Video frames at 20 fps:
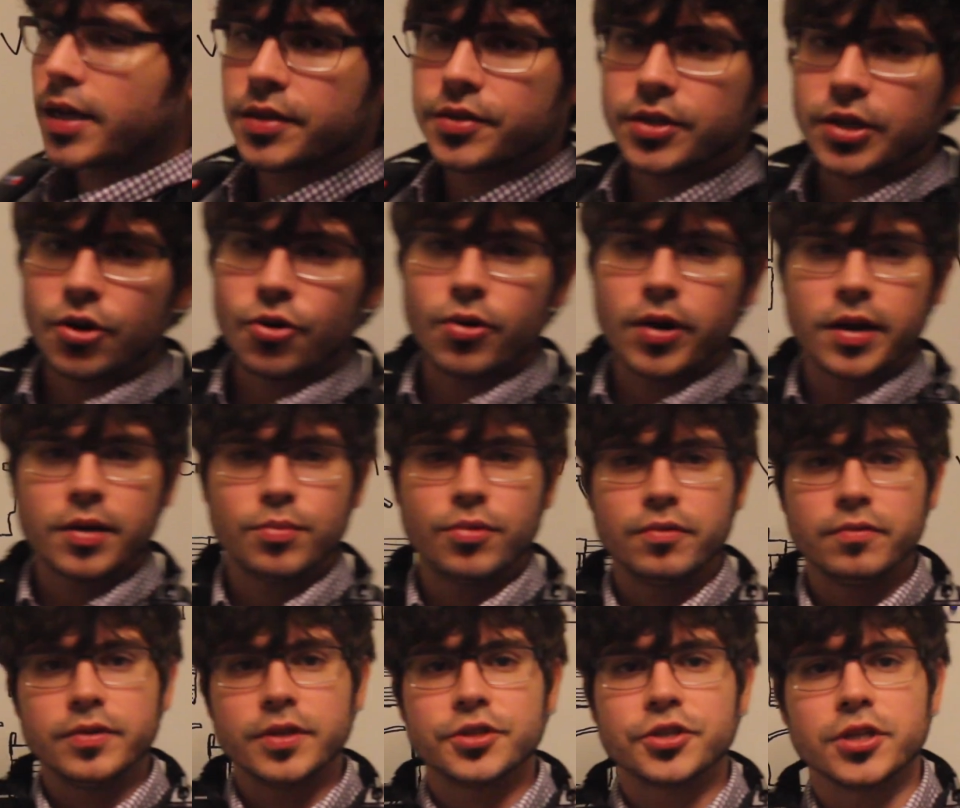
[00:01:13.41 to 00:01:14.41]
has
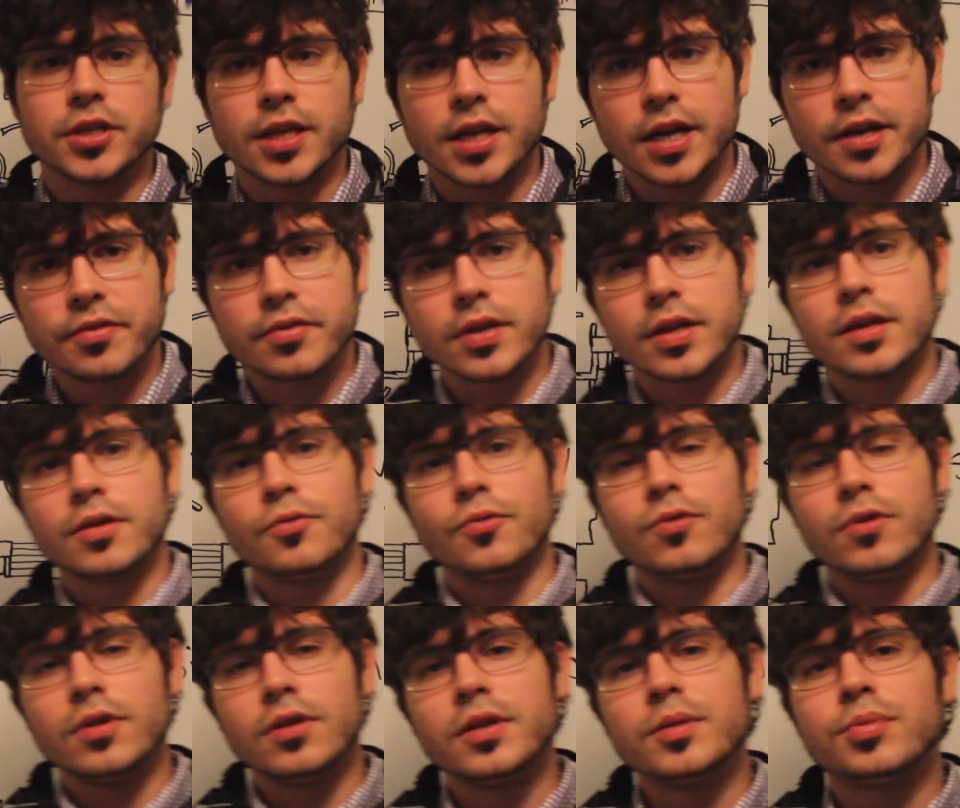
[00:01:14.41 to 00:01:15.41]
incredible vision, and I think it
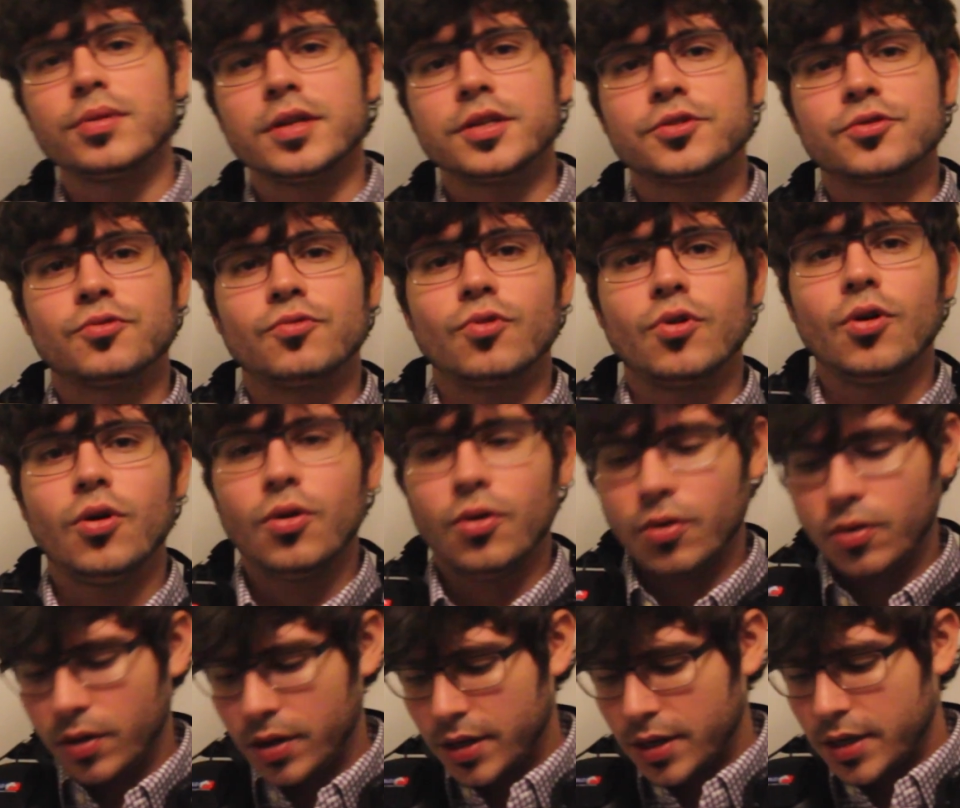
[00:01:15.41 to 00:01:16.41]
really plays a
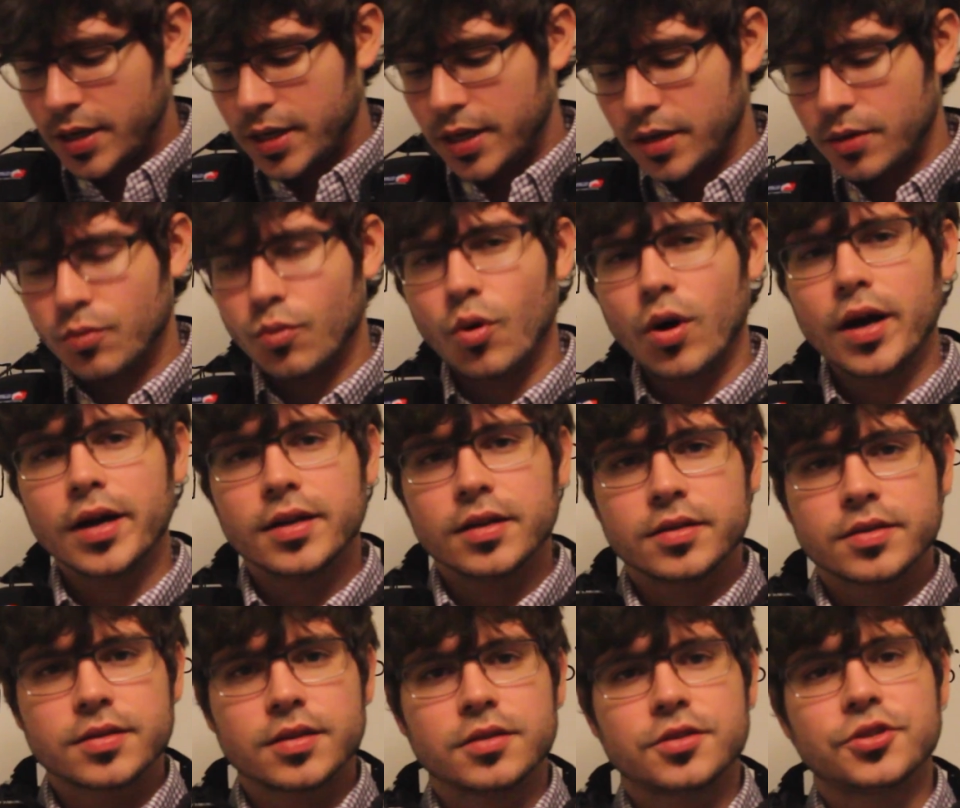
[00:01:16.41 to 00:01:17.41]
role in why
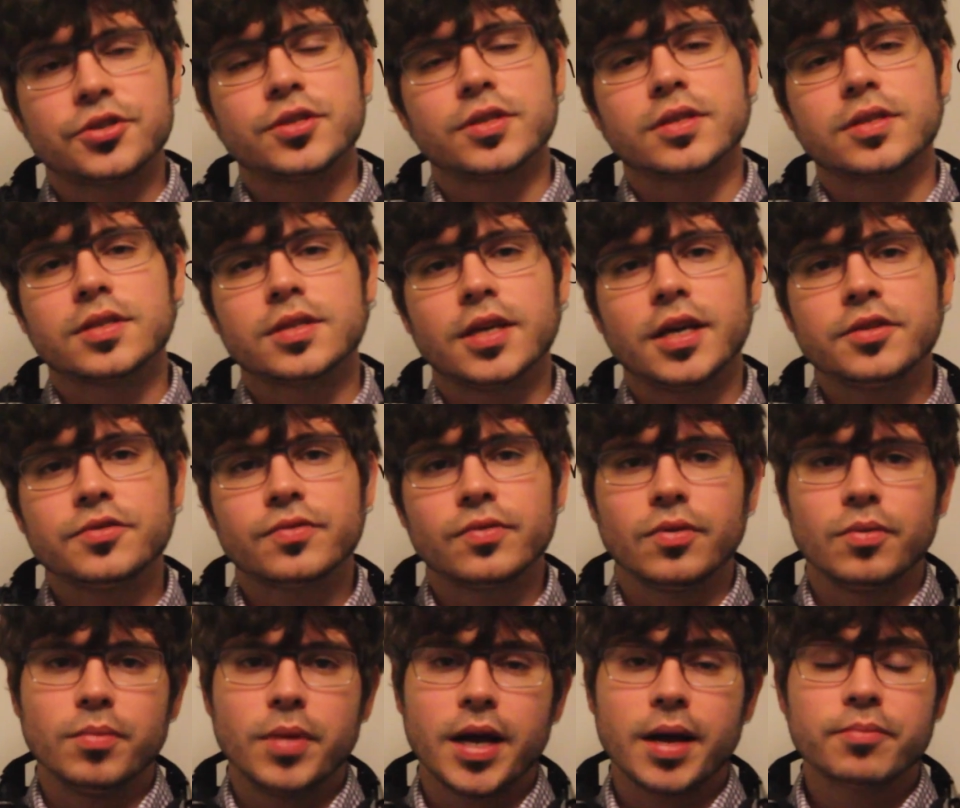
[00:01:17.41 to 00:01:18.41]
it's such a
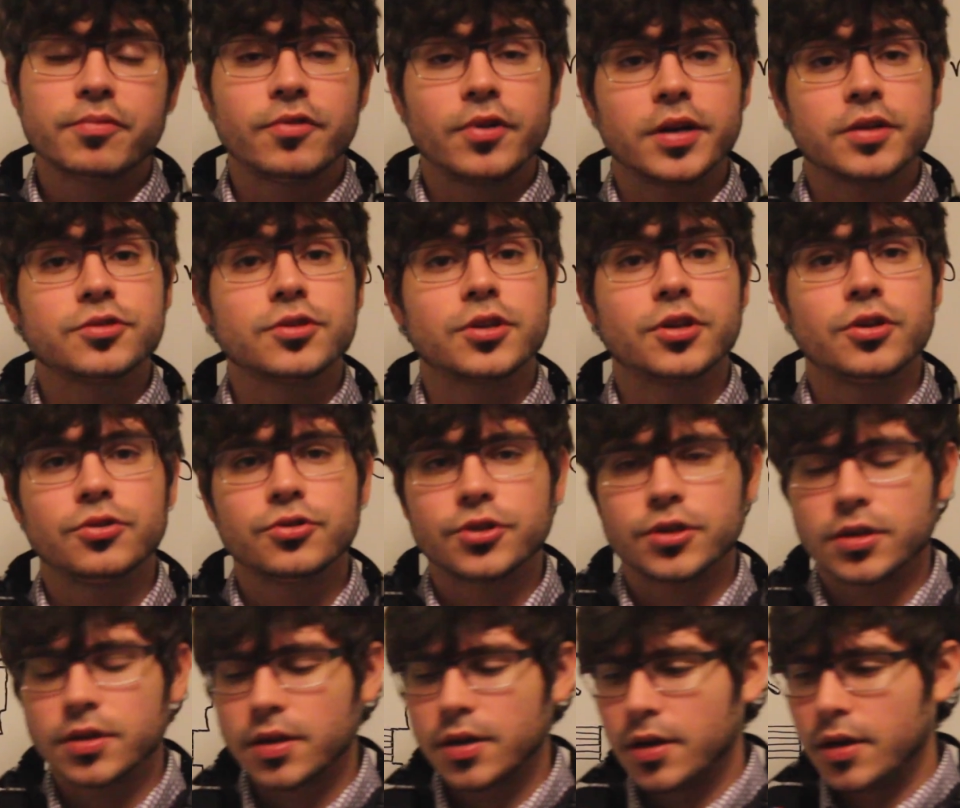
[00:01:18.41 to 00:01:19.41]
successful map for
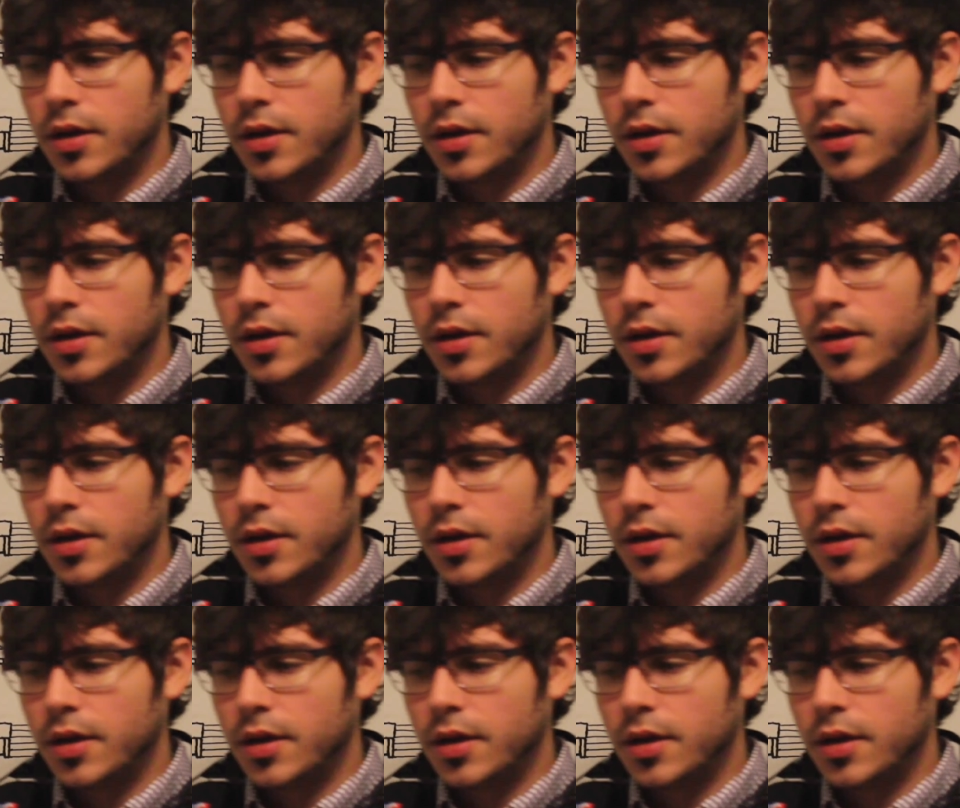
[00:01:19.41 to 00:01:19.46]
execution.